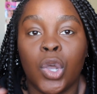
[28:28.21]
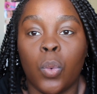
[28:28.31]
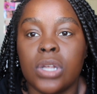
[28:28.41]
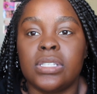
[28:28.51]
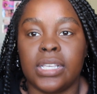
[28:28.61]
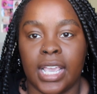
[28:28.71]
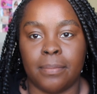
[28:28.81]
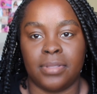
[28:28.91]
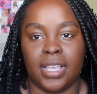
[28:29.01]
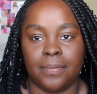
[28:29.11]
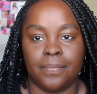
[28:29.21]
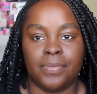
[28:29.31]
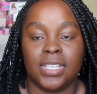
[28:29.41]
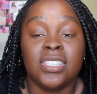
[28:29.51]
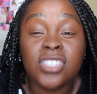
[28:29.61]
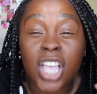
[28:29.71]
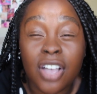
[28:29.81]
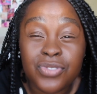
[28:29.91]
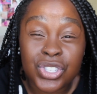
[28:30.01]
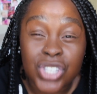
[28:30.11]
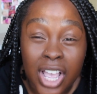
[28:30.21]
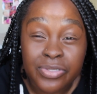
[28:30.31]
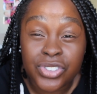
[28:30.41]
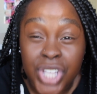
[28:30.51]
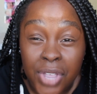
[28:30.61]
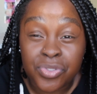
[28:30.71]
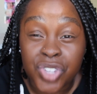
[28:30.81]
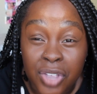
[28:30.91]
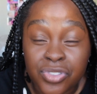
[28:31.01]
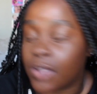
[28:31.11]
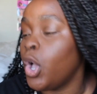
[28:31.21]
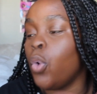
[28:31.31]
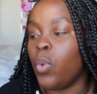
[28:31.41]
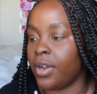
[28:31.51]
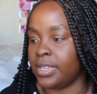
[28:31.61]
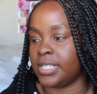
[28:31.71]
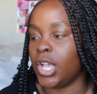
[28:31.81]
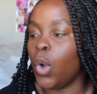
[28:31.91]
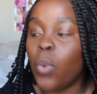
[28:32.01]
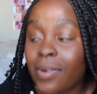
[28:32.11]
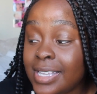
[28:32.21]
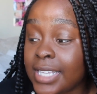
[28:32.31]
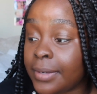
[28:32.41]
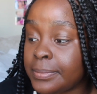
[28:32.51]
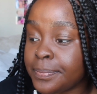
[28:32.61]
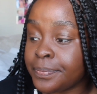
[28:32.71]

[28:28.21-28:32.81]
Where's the gameplay? Stuff. Where is it?